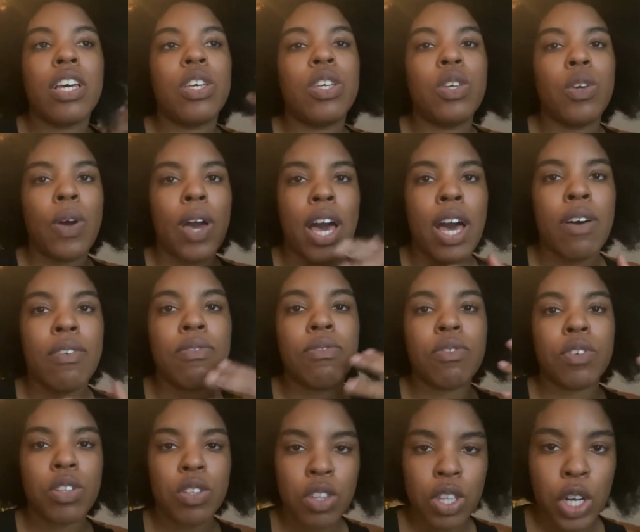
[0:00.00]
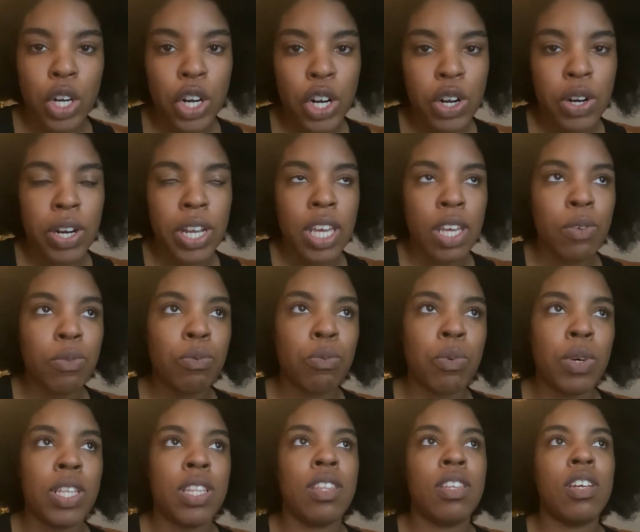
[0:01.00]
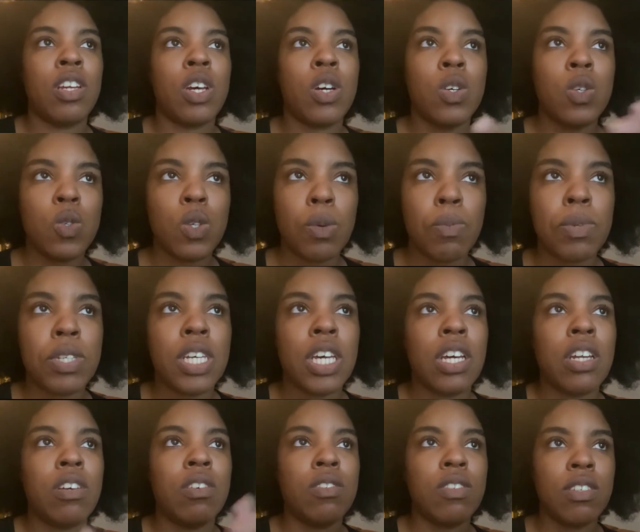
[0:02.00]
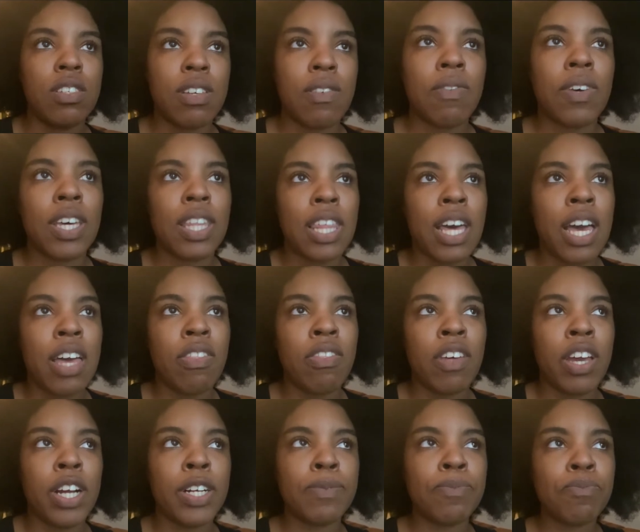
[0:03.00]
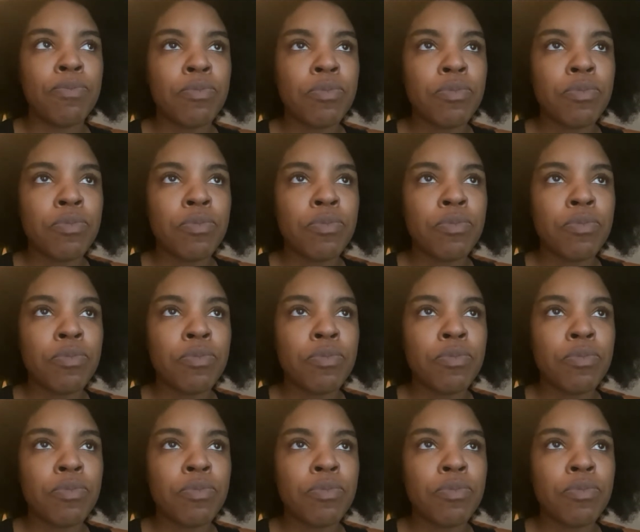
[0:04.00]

You have the curry with, you know, sweet potatoes and stuff like that in there.